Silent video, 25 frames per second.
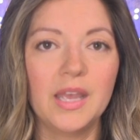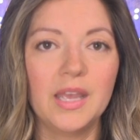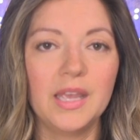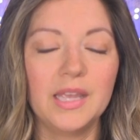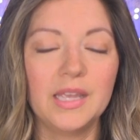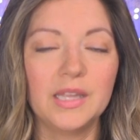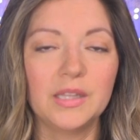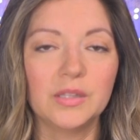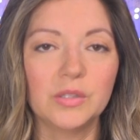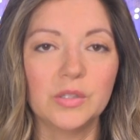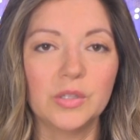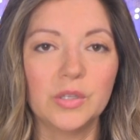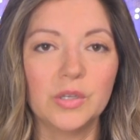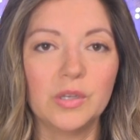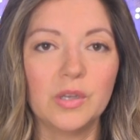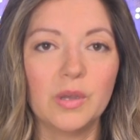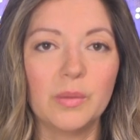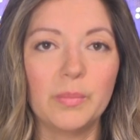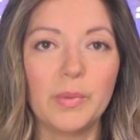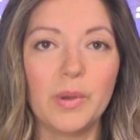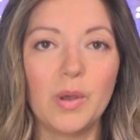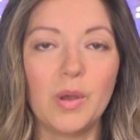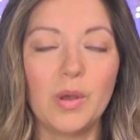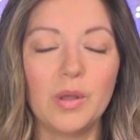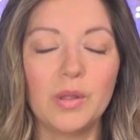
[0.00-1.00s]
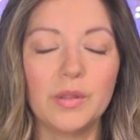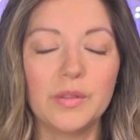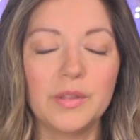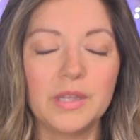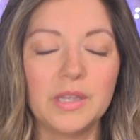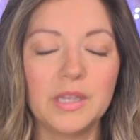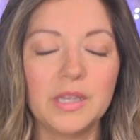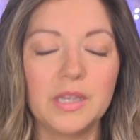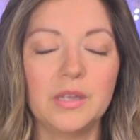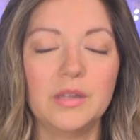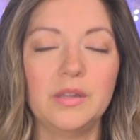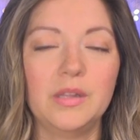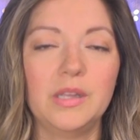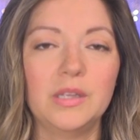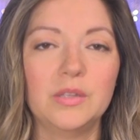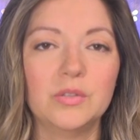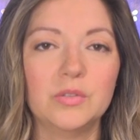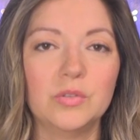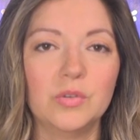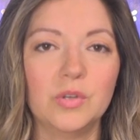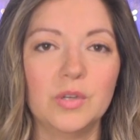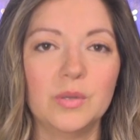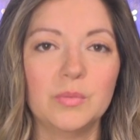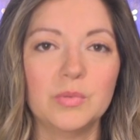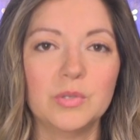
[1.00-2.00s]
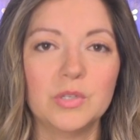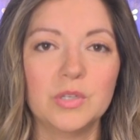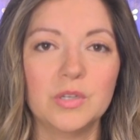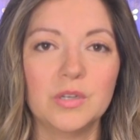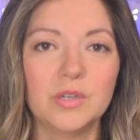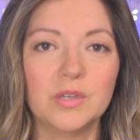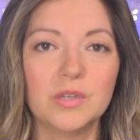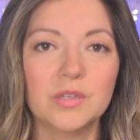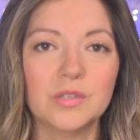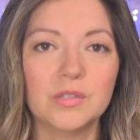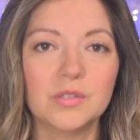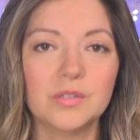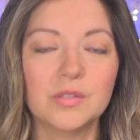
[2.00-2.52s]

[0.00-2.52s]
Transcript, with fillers: and look up all the healing scriptures